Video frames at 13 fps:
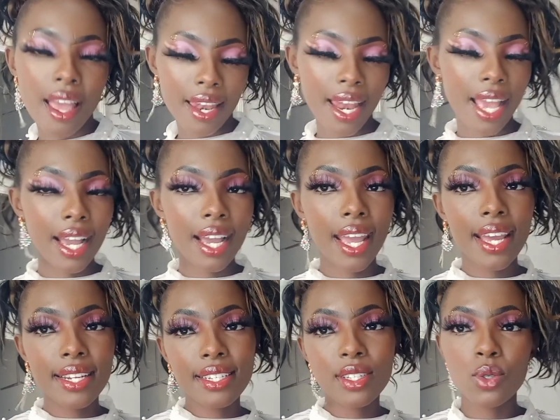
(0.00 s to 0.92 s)
like
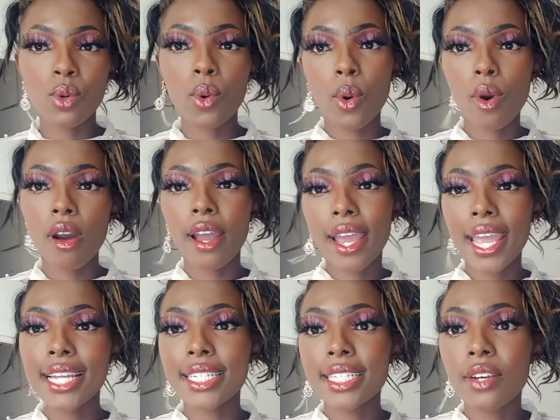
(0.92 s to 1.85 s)
get to
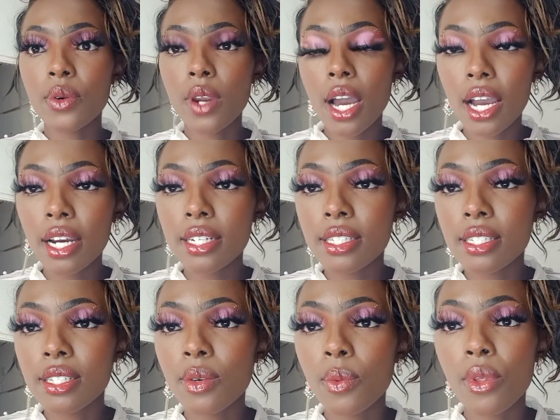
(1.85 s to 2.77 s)

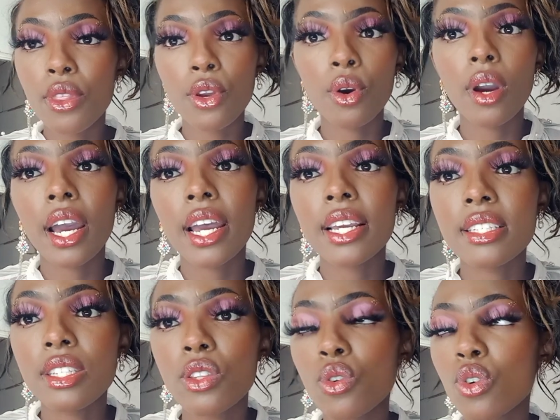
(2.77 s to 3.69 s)
interact with you guys
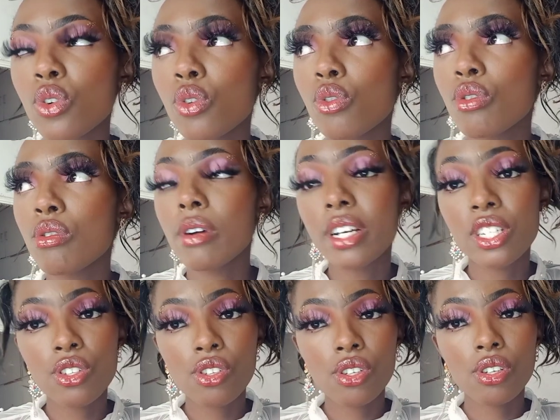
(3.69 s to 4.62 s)
through
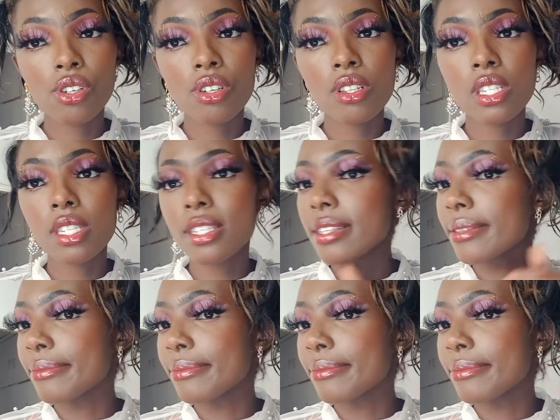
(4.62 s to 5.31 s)
questions.